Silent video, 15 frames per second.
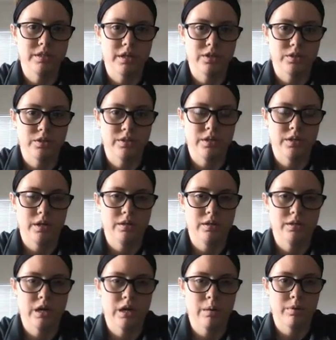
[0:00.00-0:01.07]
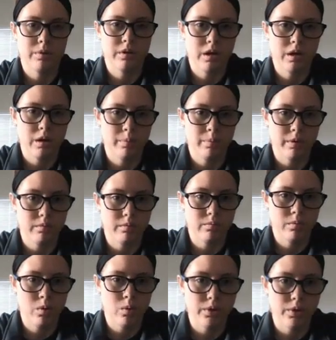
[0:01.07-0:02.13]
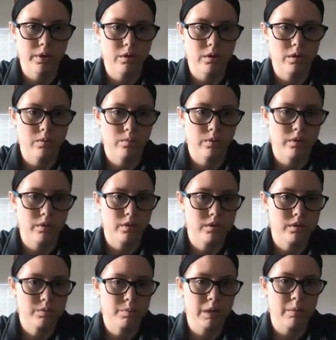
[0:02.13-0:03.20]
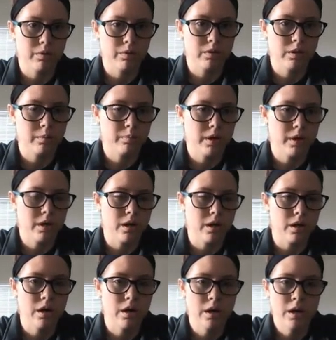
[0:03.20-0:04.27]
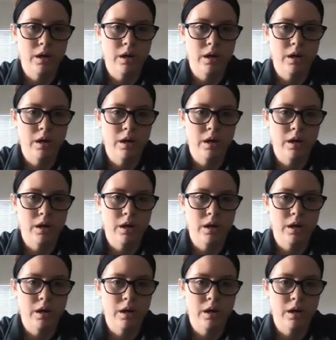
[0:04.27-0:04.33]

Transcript: is actually sitting at the top of the cup, and I'm holding it on with this paper clip right here.